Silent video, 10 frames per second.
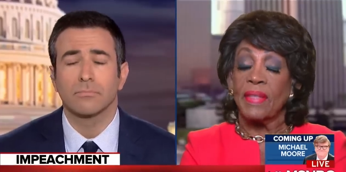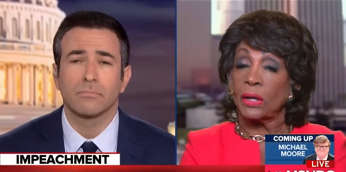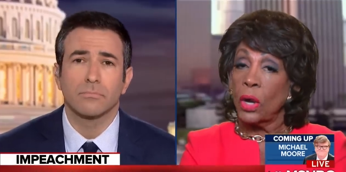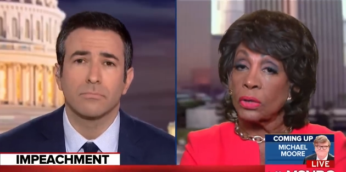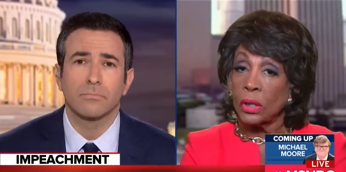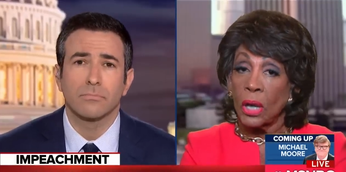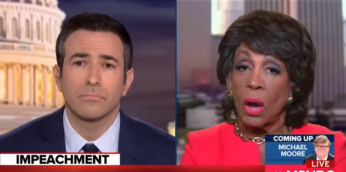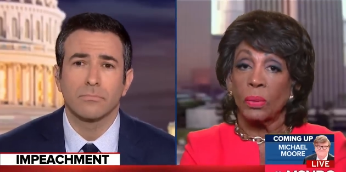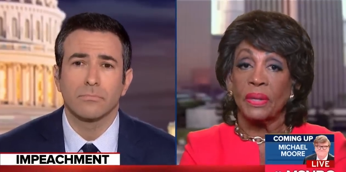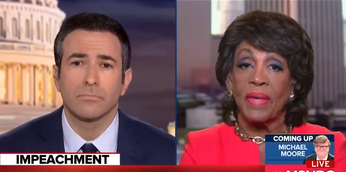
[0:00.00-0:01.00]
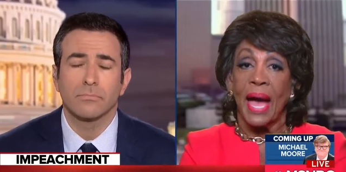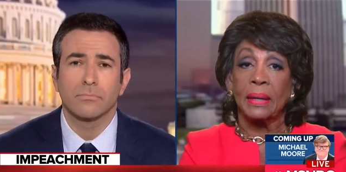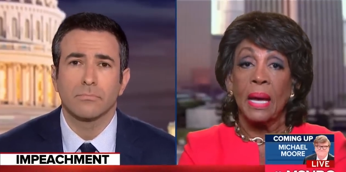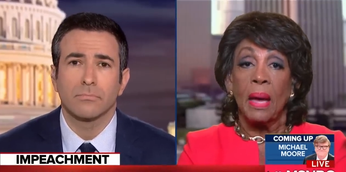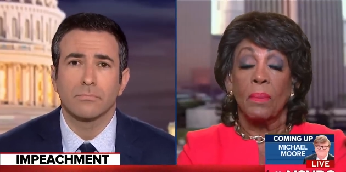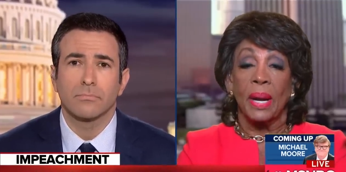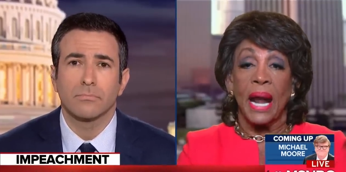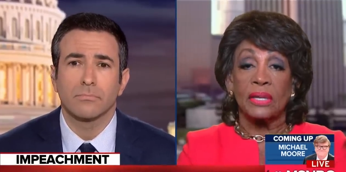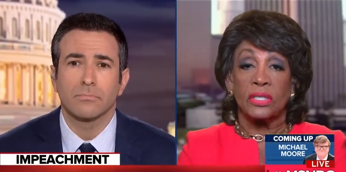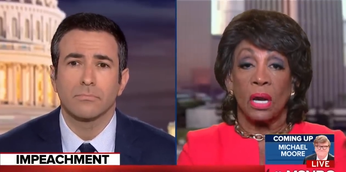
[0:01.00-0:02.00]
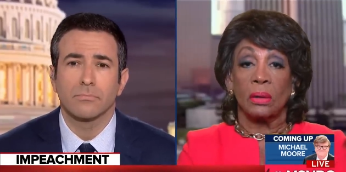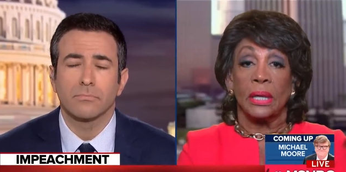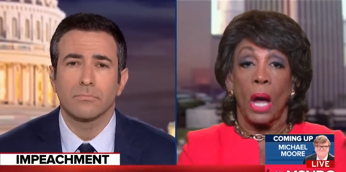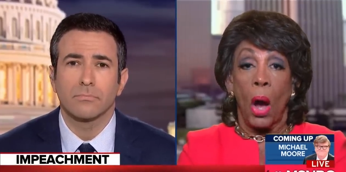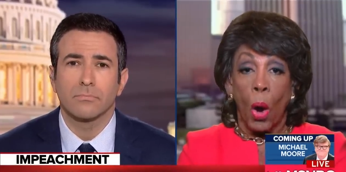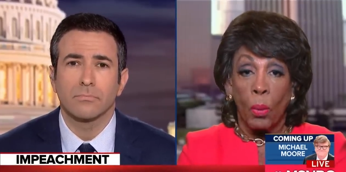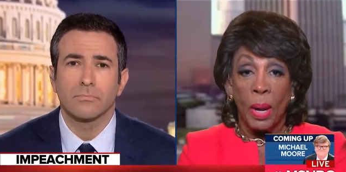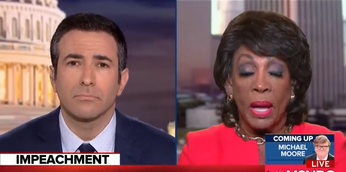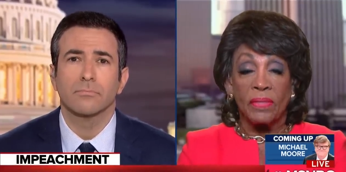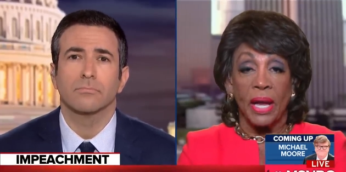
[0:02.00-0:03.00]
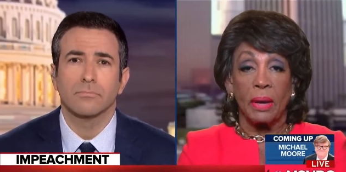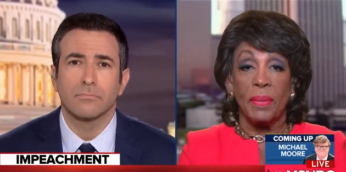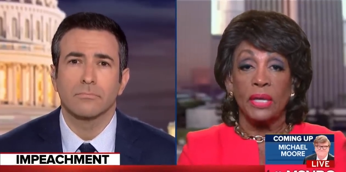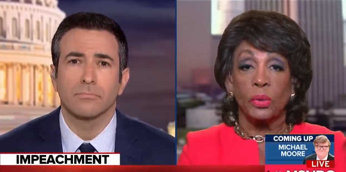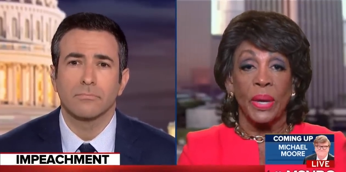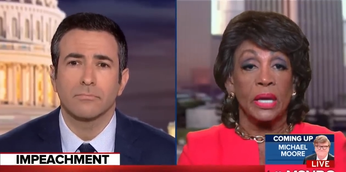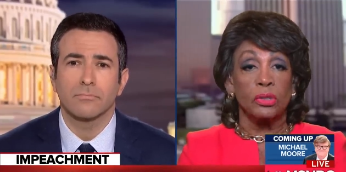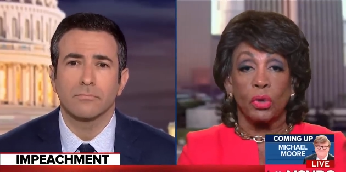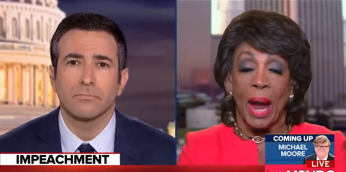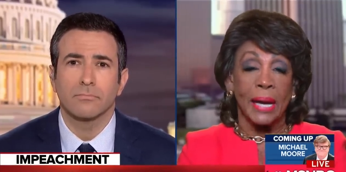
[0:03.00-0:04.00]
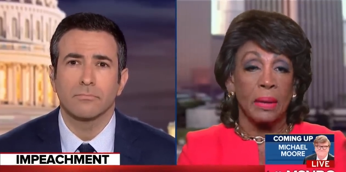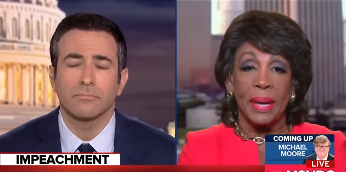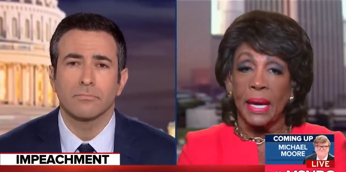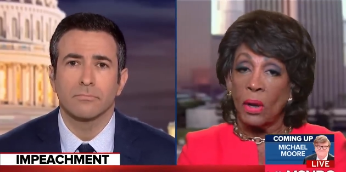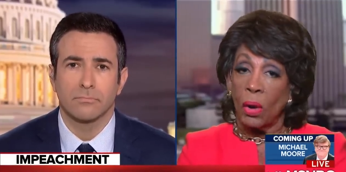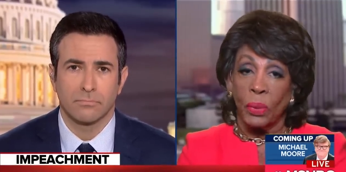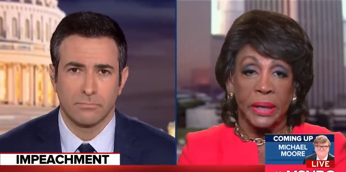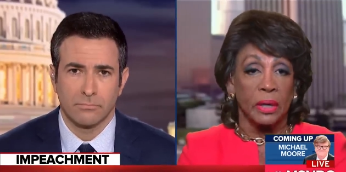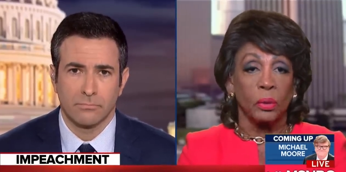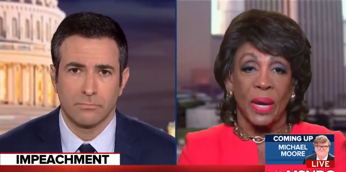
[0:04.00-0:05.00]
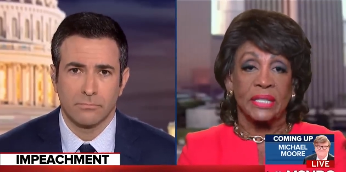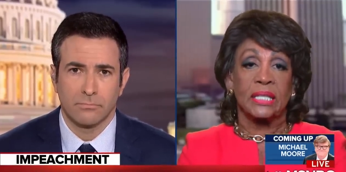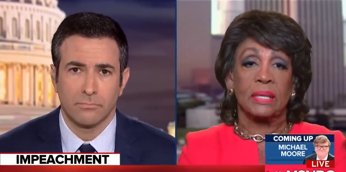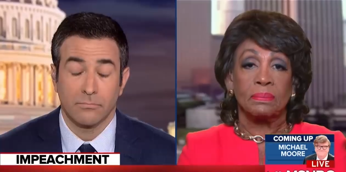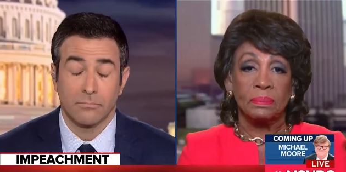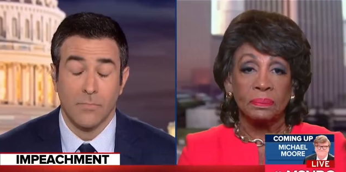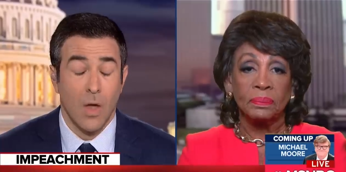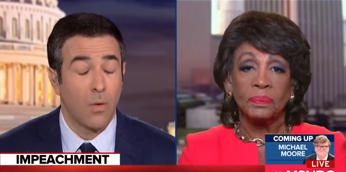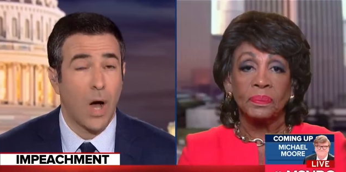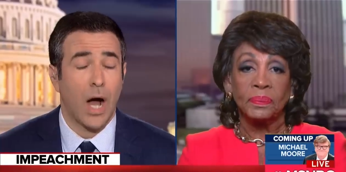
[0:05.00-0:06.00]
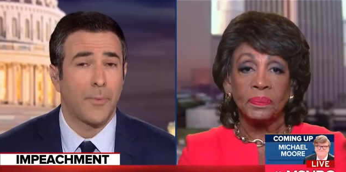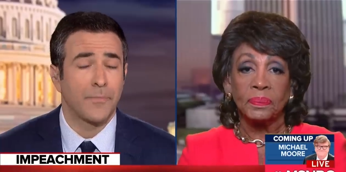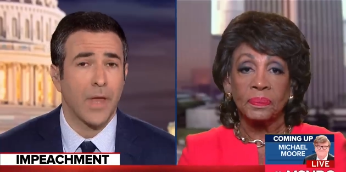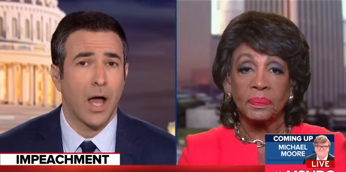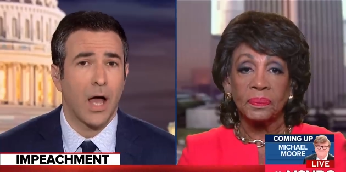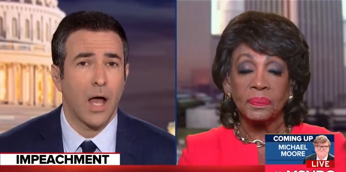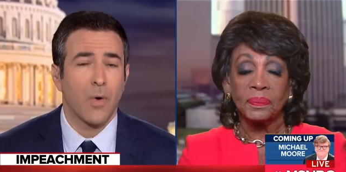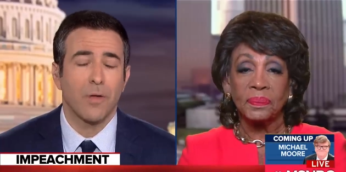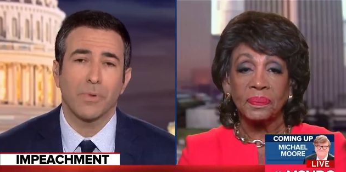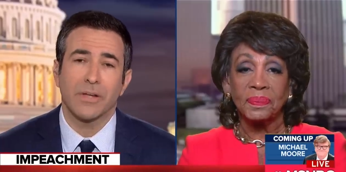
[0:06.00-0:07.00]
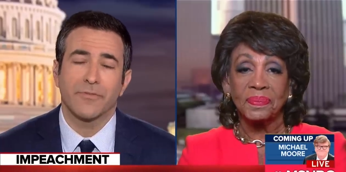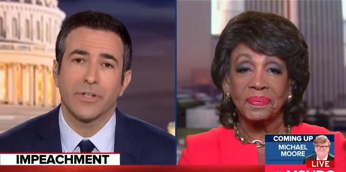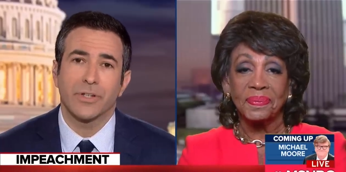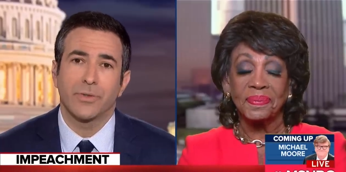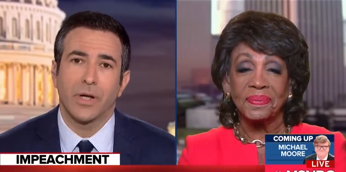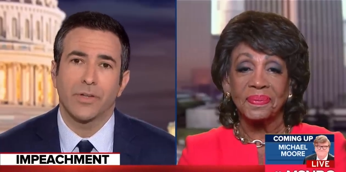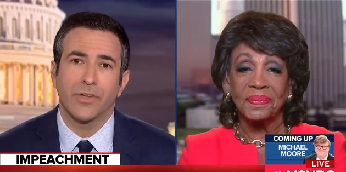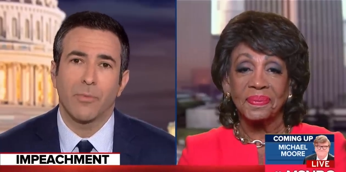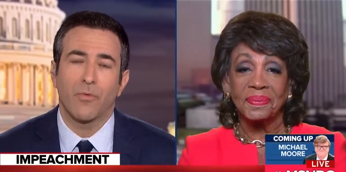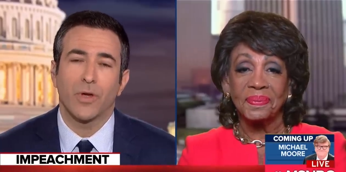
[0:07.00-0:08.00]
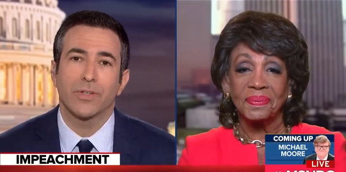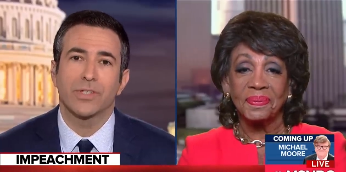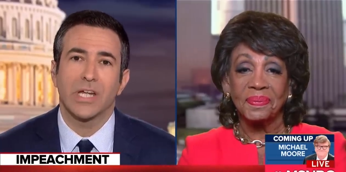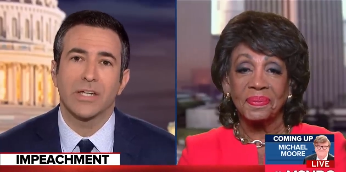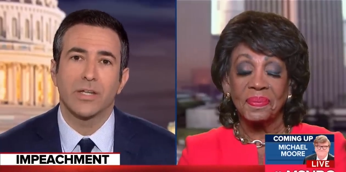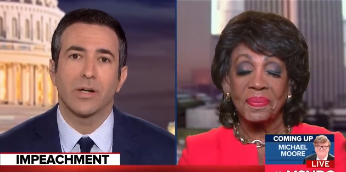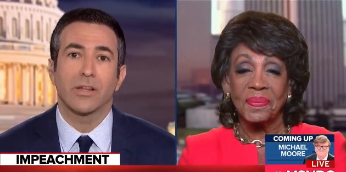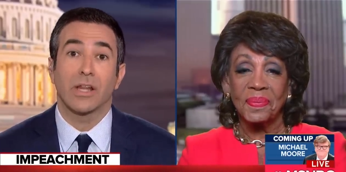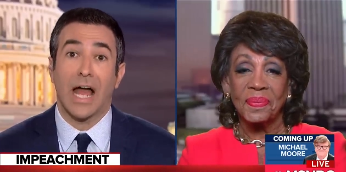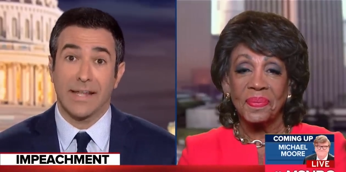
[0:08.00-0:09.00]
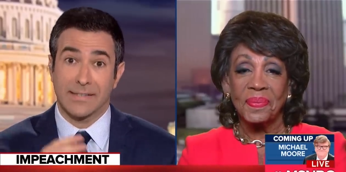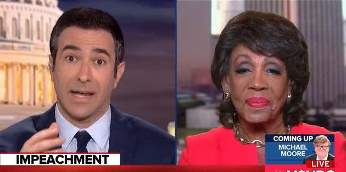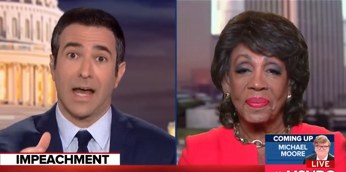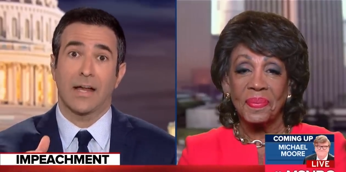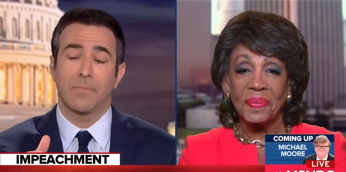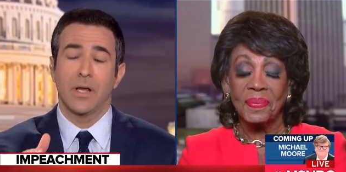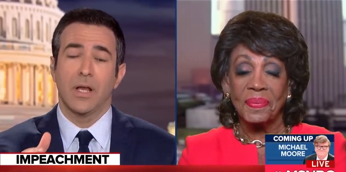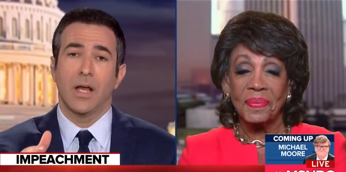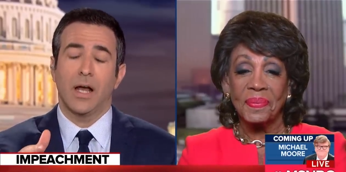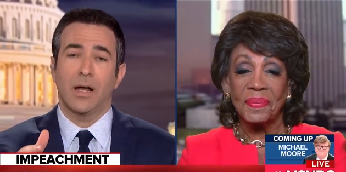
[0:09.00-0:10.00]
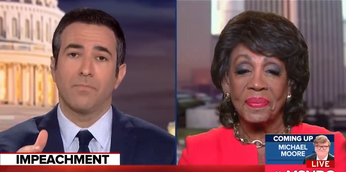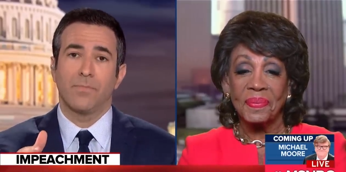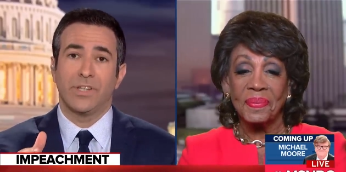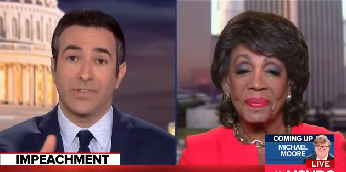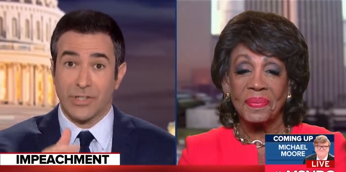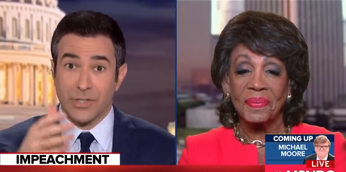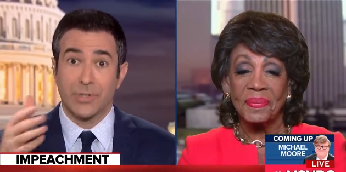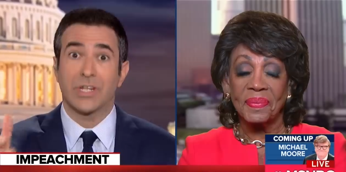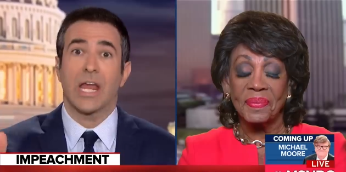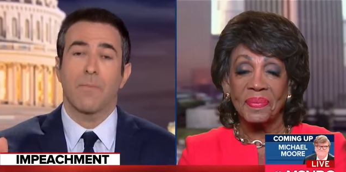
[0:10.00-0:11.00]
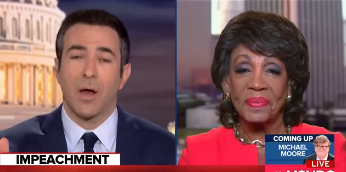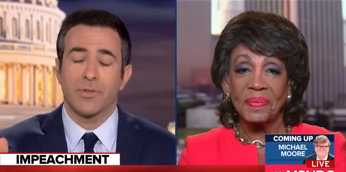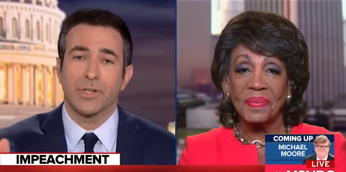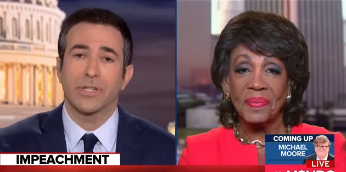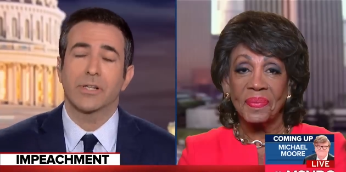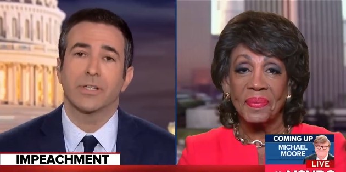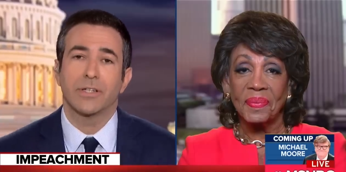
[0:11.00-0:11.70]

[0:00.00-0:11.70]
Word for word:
Speaker 1: that goes along with that, but I certainly hope that it means we can drag him in or we can arrest him.
Speaker 2: Wow. Uh, I want to play for you uh, some of what you said during the last time um, these issues came up during the Clinton